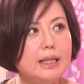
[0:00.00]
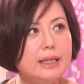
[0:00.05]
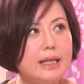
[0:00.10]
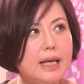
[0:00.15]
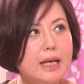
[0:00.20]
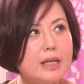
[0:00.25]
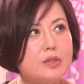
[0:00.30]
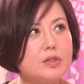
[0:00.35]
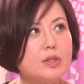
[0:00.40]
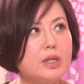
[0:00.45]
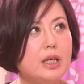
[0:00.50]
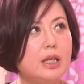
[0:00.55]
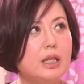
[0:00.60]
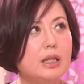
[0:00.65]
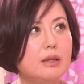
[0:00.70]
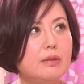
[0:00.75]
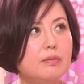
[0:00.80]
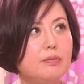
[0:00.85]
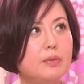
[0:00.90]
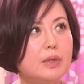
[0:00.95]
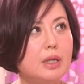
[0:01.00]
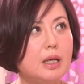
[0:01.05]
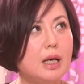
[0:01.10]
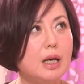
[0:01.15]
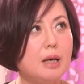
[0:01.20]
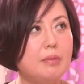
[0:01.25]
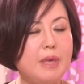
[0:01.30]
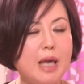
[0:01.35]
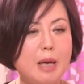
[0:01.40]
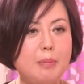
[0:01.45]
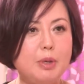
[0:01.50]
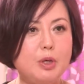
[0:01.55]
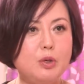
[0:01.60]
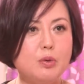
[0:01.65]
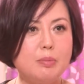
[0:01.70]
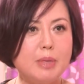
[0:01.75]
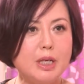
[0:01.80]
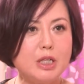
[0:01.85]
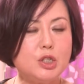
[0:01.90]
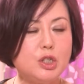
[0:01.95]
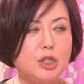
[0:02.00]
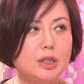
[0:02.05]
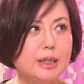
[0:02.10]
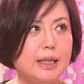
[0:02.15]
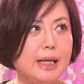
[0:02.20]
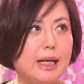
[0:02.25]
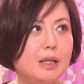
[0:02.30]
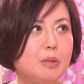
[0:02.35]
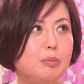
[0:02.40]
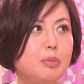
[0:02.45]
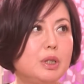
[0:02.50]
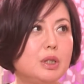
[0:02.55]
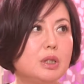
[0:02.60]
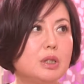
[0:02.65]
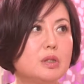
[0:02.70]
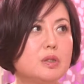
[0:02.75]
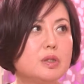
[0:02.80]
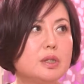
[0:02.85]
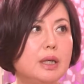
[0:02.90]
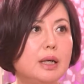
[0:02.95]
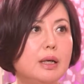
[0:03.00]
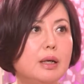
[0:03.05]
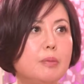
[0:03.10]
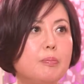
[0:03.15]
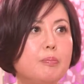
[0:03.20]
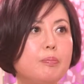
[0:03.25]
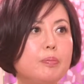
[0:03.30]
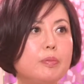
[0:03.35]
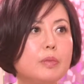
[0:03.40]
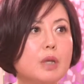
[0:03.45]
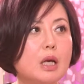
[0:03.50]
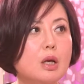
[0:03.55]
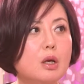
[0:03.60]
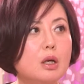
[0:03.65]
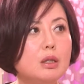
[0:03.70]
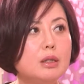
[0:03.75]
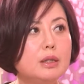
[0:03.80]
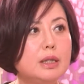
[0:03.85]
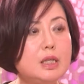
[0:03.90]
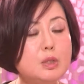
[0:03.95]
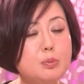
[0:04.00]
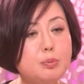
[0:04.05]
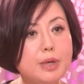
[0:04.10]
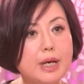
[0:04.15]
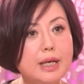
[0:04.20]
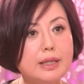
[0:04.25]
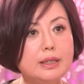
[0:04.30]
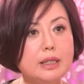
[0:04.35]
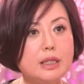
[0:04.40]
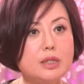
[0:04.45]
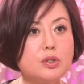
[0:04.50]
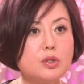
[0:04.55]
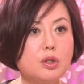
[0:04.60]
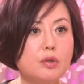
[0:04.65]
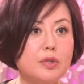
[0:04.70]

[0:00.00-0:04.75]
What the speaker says: Yes, I'm happy you mentioned that because this brand is